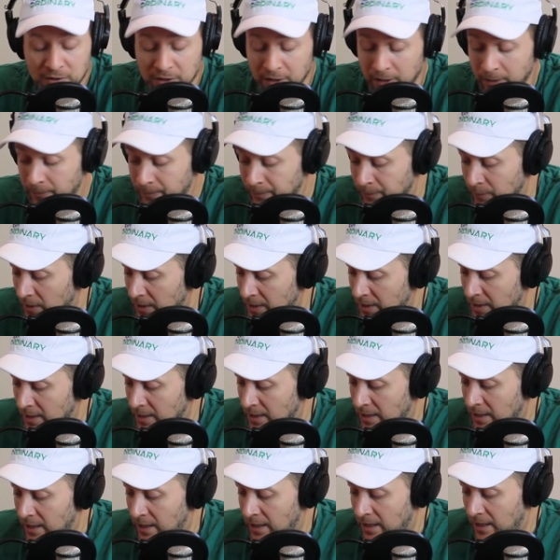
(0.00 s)
So
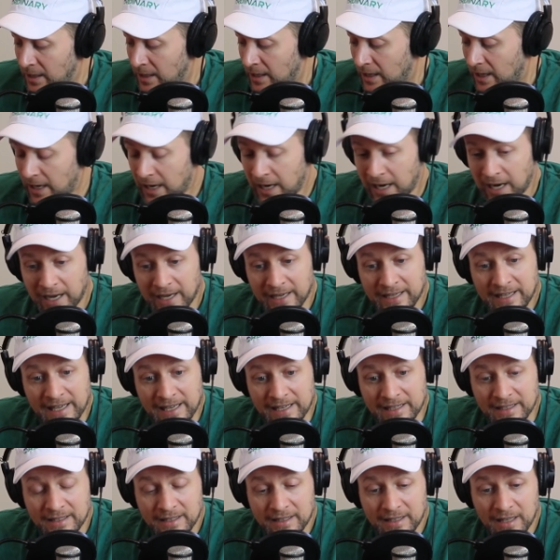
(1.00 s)

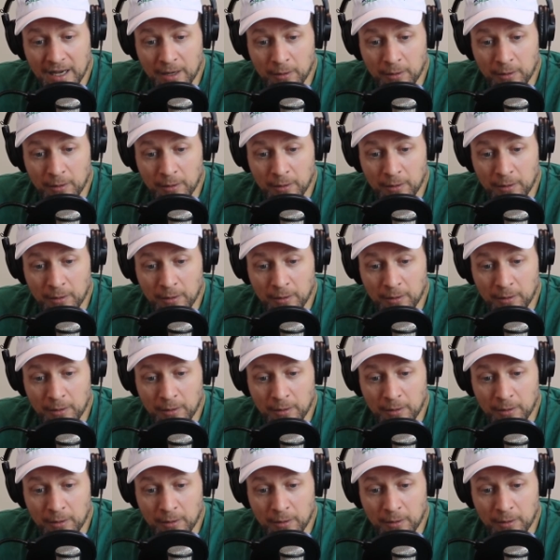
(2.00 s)
again,